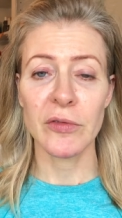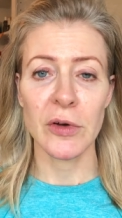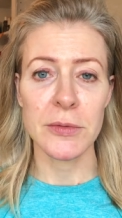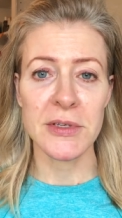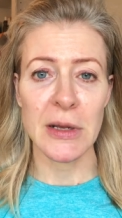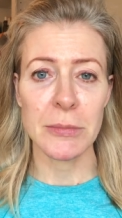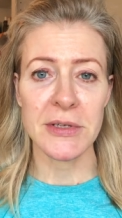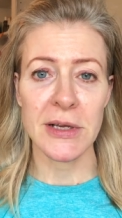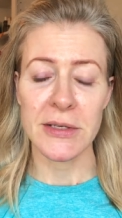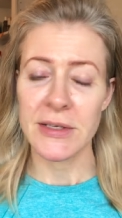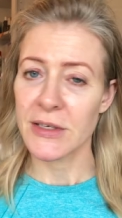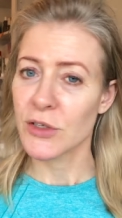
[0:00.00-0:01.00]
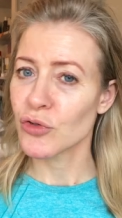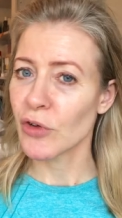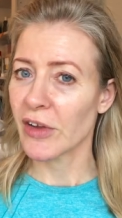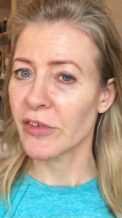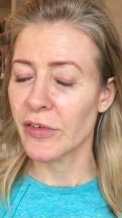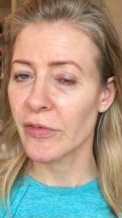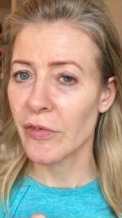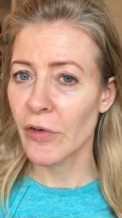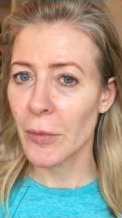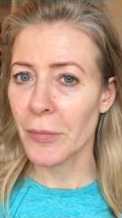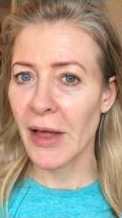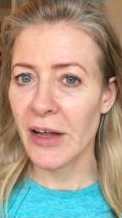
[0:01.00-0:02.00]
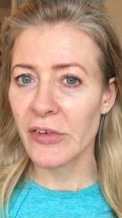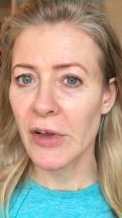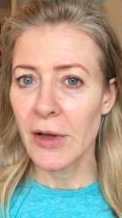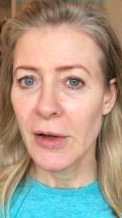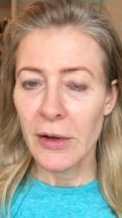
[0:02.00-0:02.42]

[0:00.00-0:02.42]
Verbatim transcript: full of stem cells extracted from that.